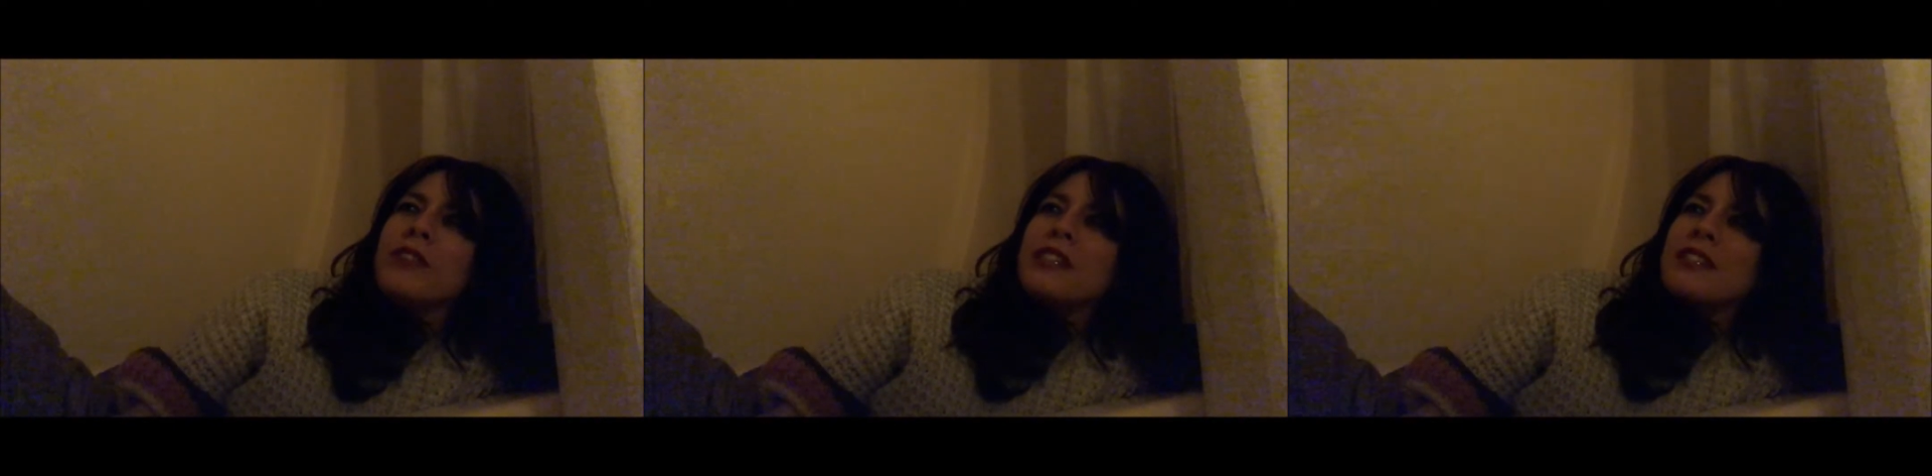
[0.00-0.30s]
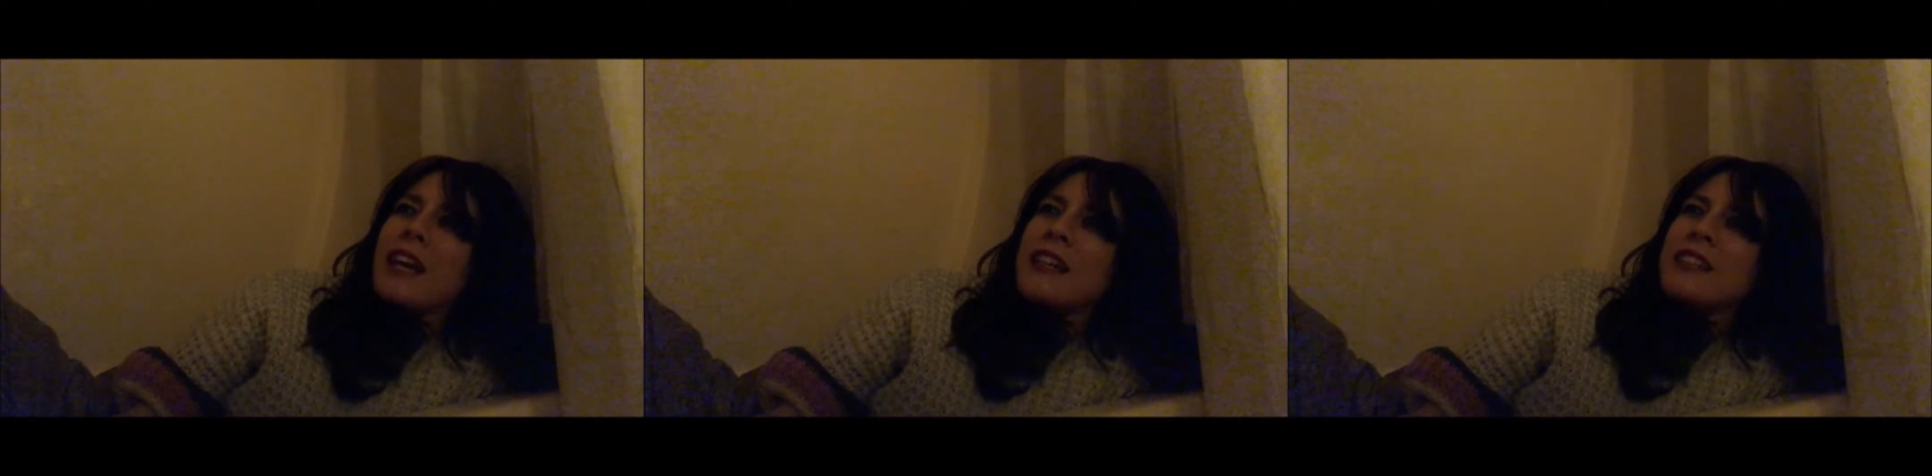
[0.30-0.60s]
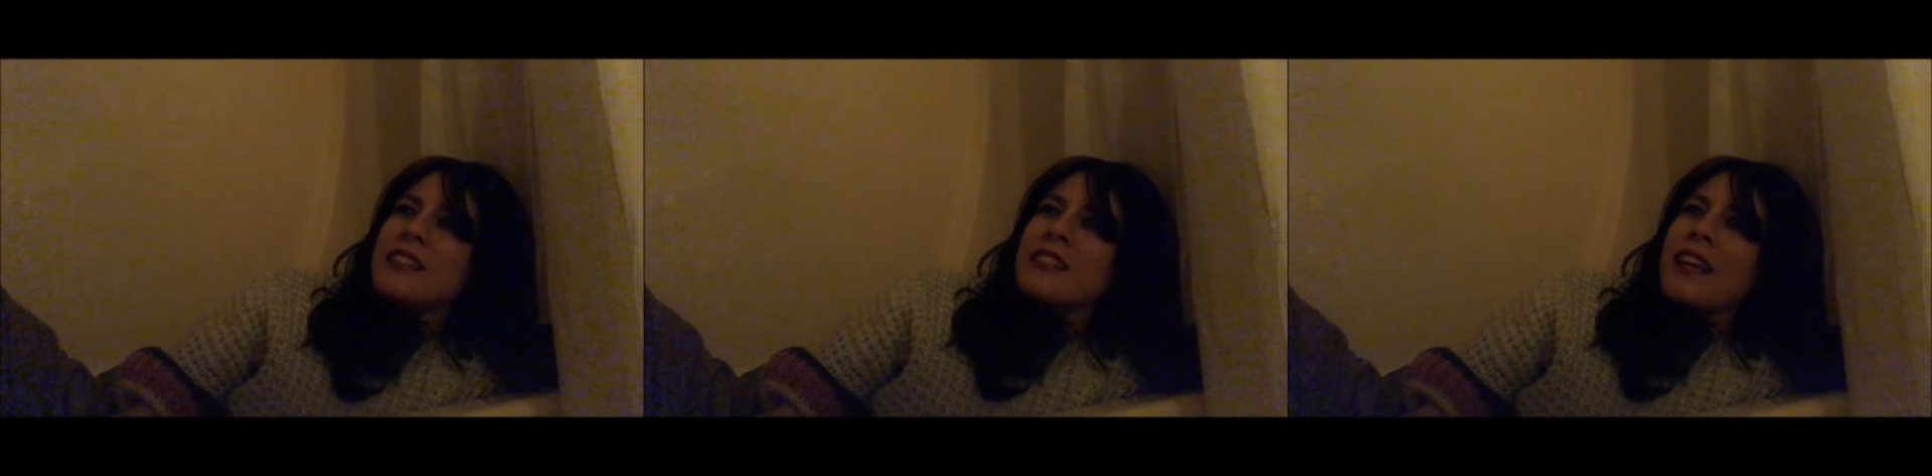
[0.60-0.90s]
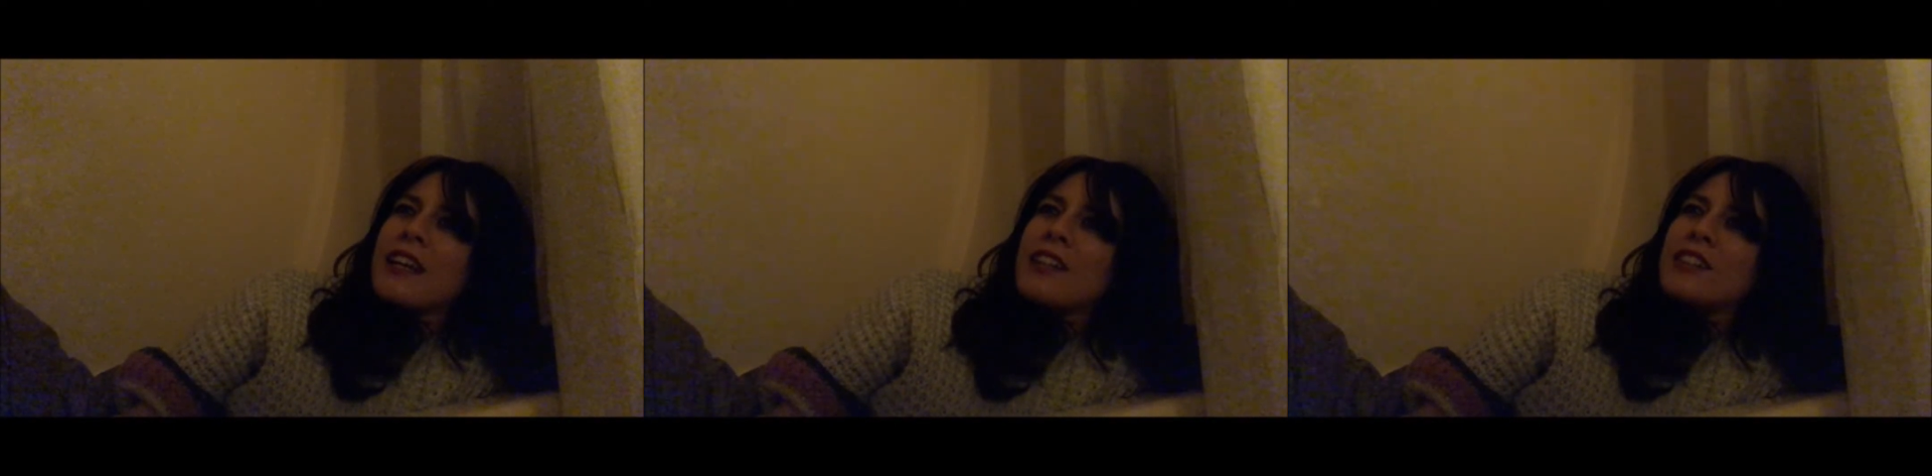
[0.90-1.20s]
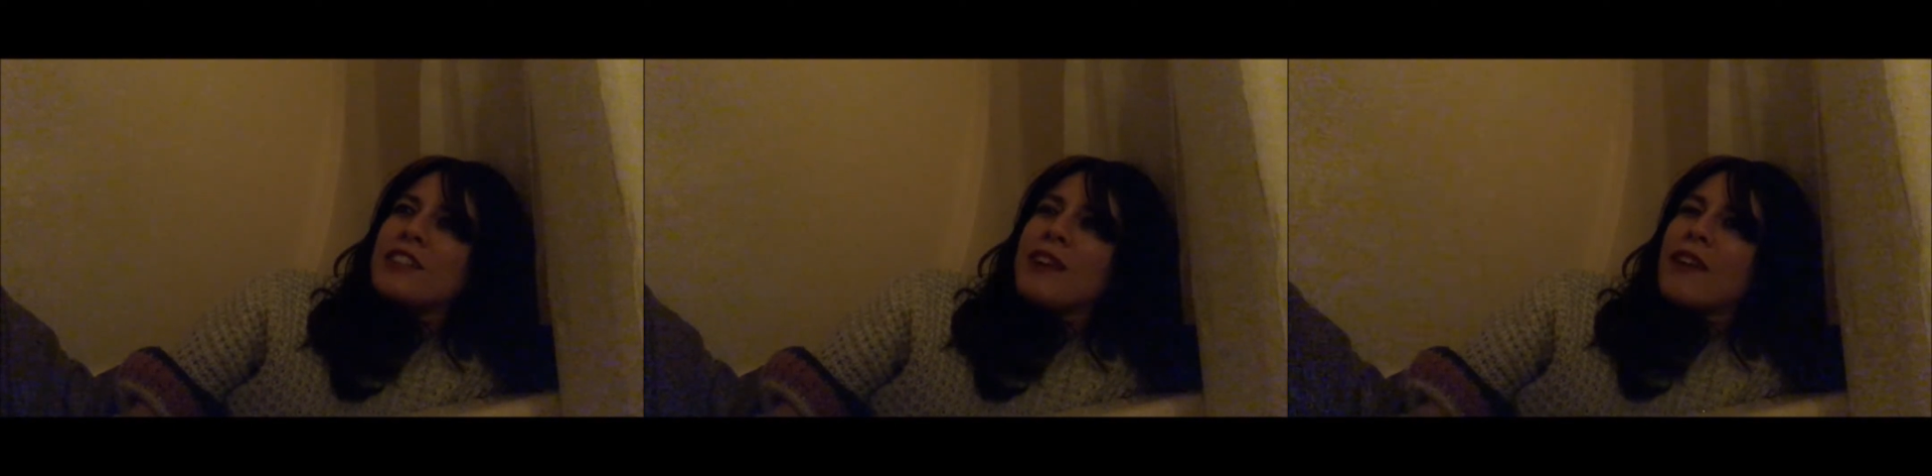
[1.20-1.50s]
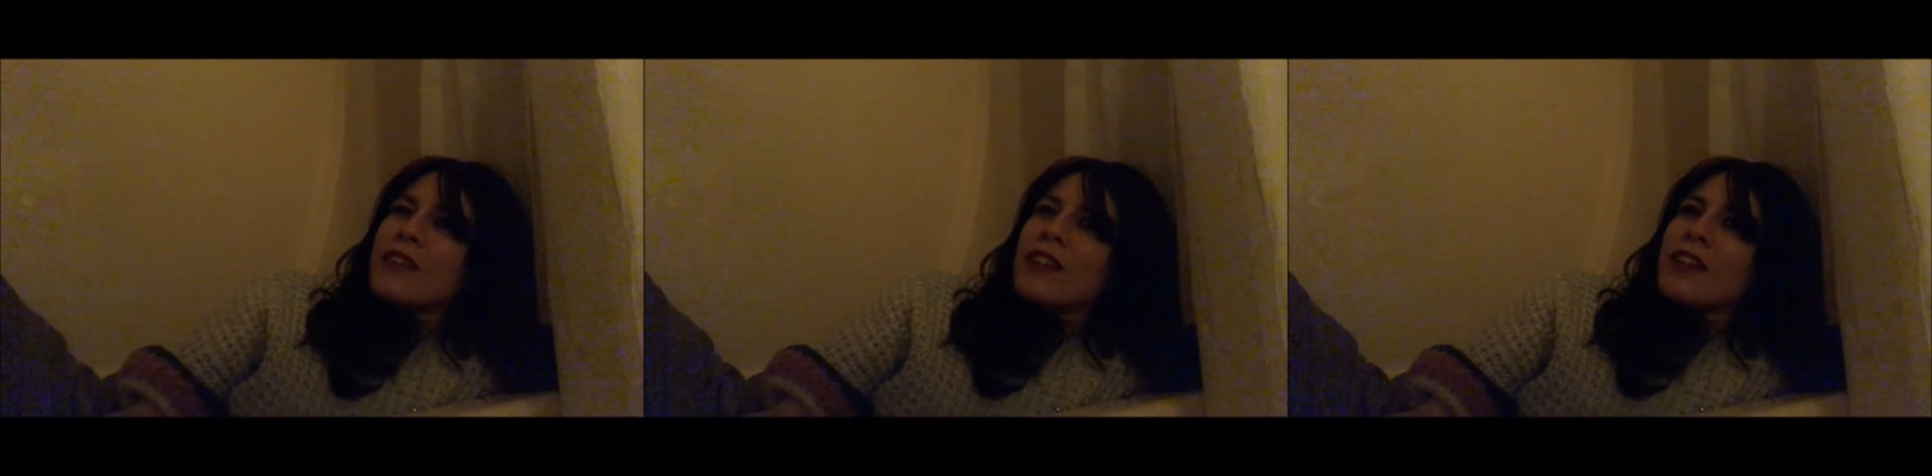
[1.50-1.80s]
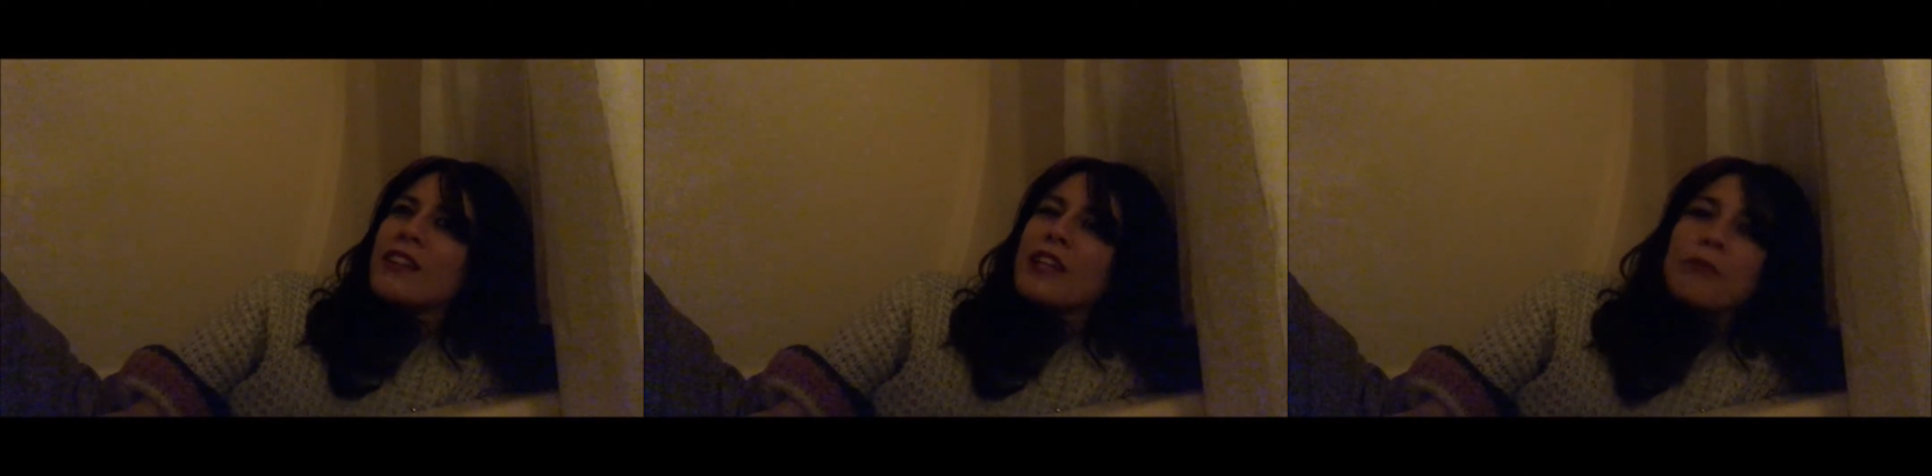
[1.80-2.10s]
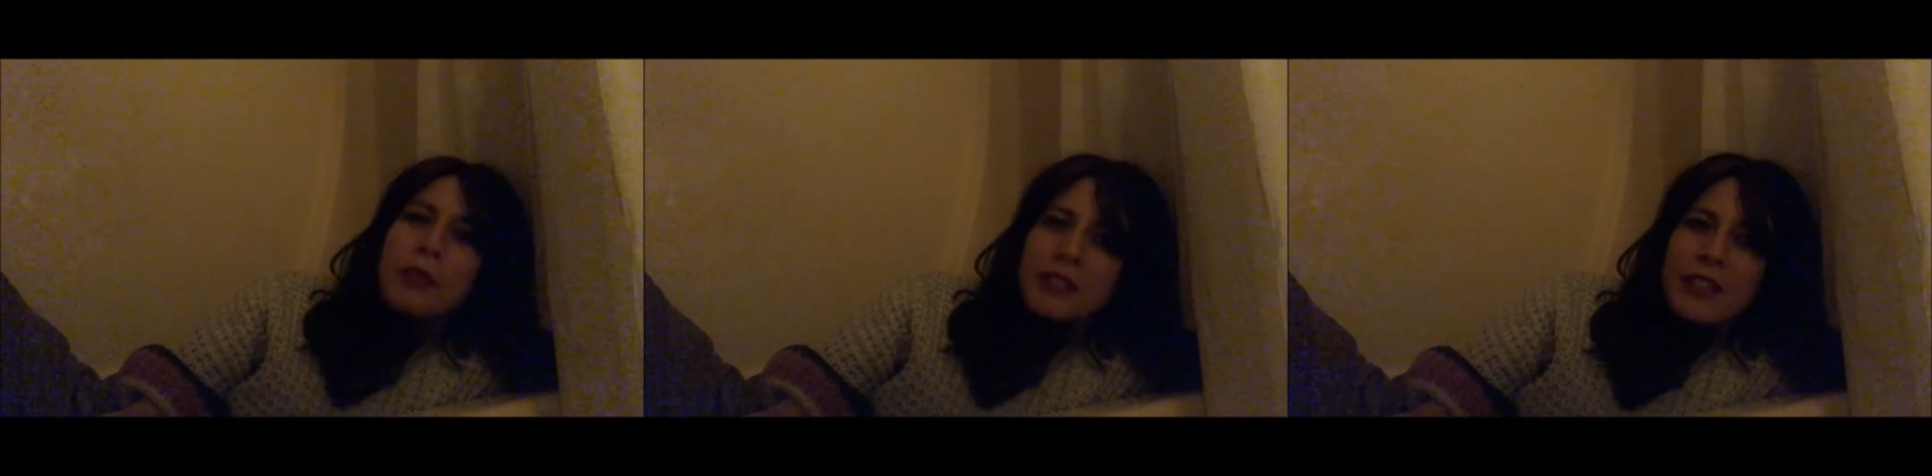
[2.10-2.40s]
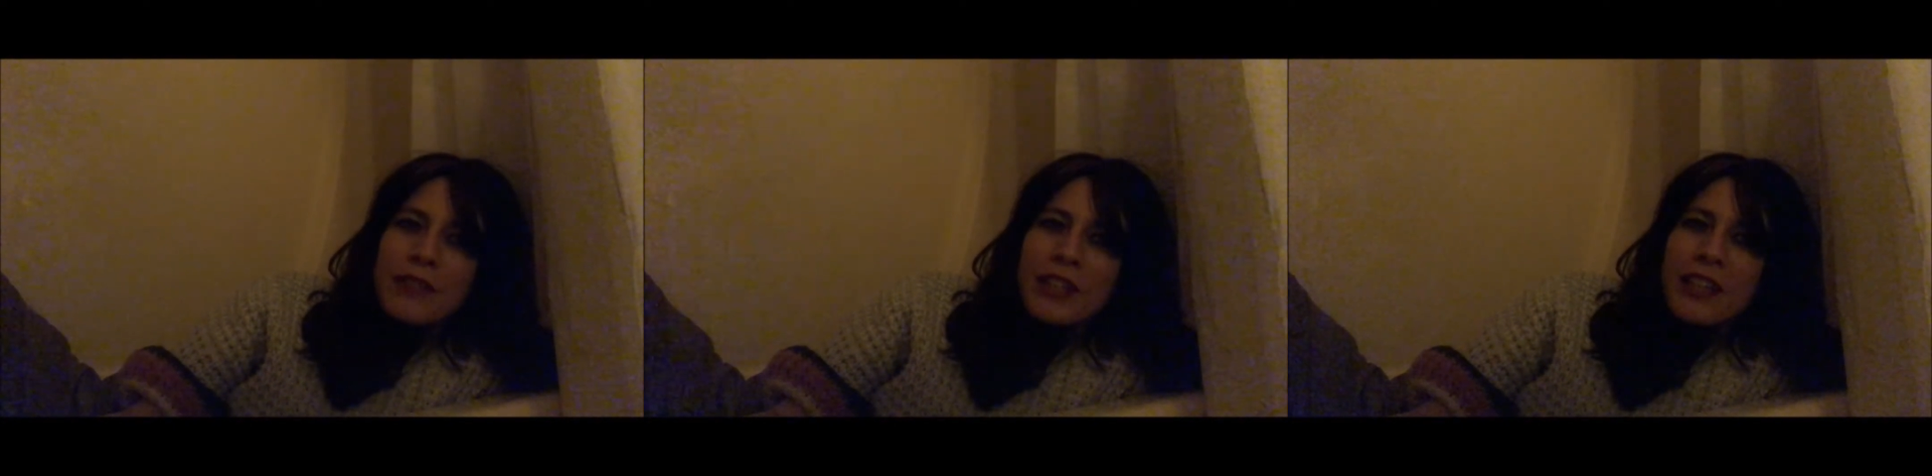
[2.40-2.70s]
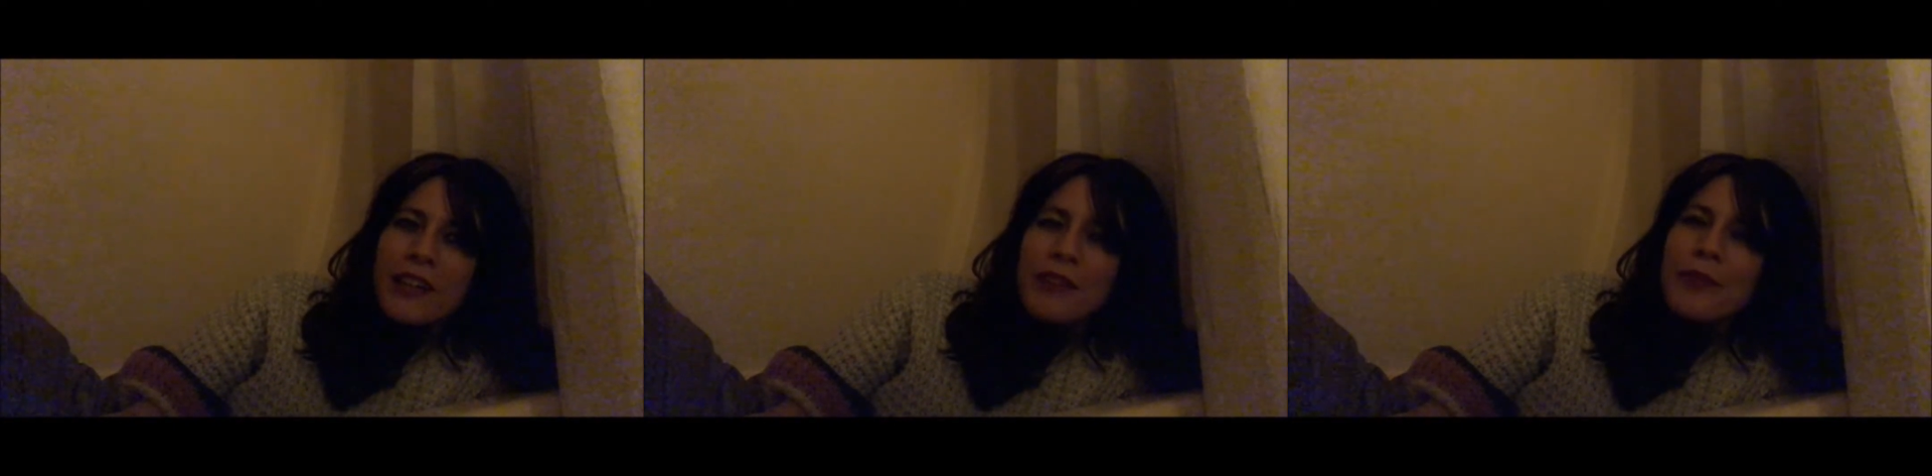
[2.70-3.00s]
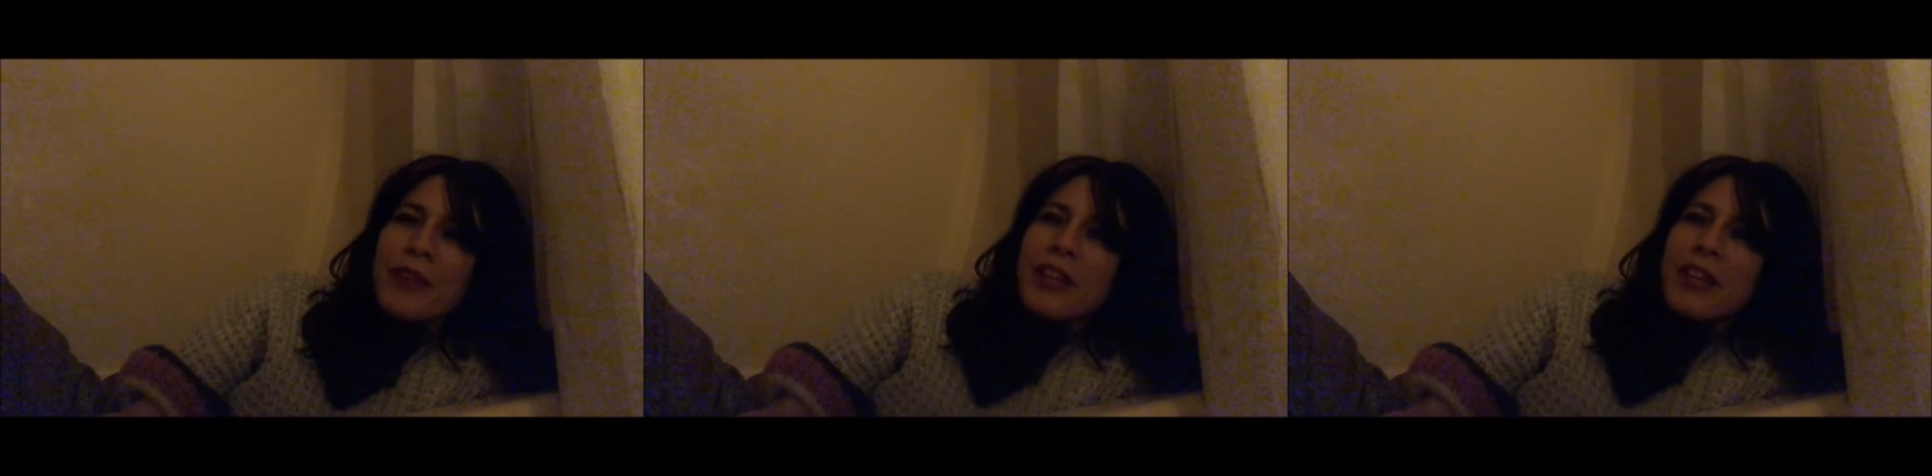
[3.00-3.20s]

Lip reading: is kind of just like a 2 hour long like music video.